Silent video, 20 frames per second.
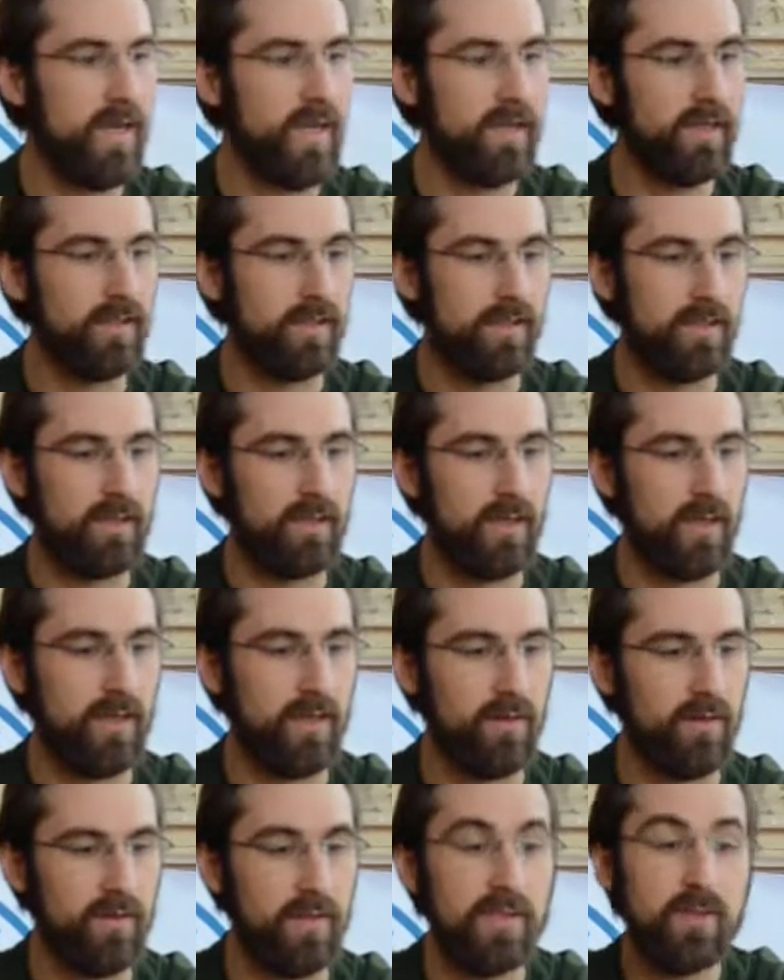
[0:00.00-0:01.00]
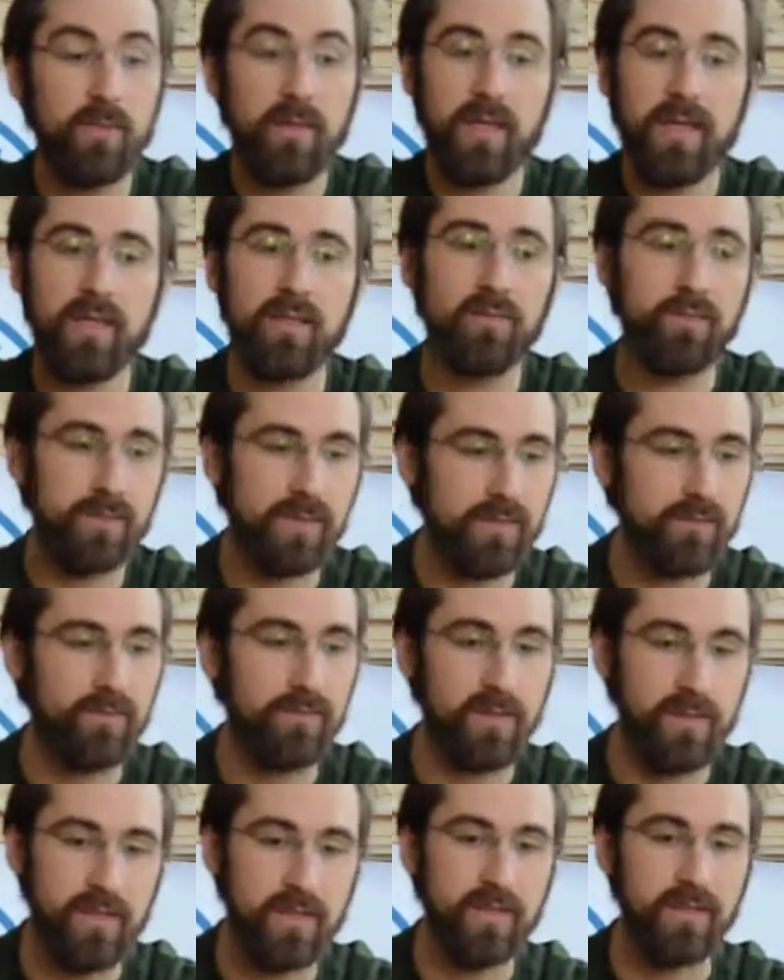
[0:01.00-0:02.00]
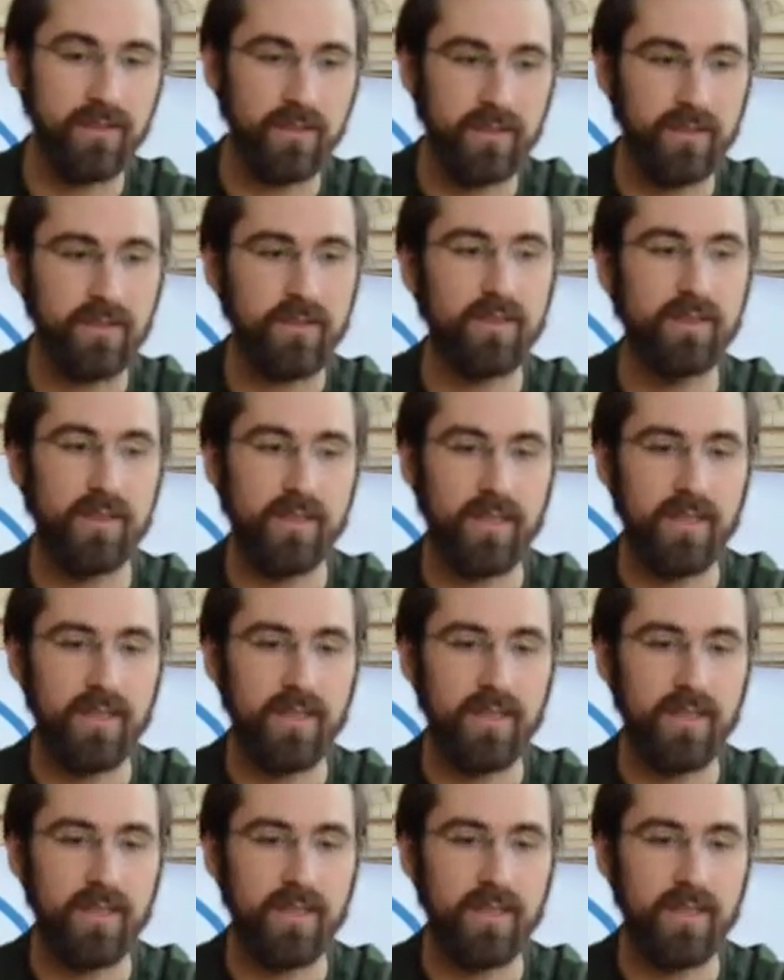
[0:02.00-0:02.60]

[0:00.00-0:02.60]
And this weekend was a really good,